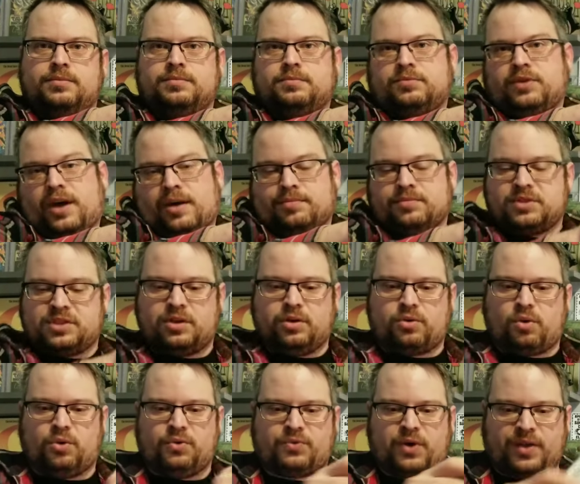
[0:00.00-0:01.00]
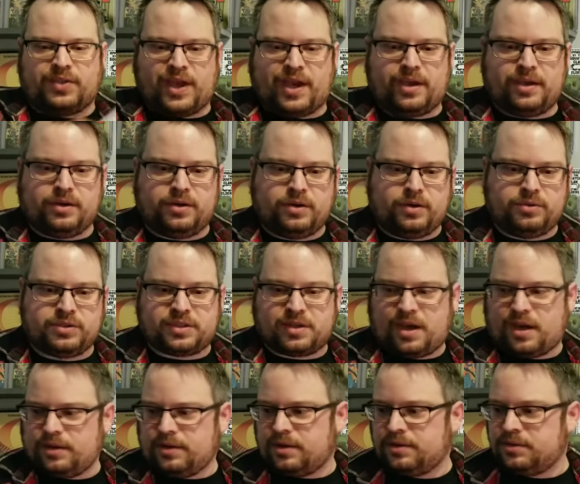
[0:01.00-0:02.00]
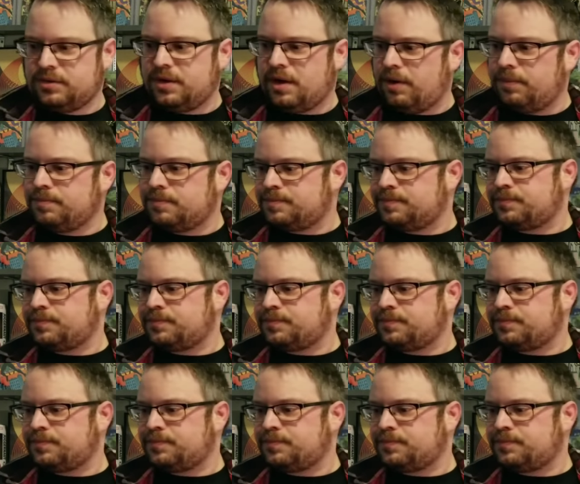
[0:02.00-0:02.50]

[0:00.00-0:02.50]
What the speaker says: yeah, still cool to find that in a newsstand. So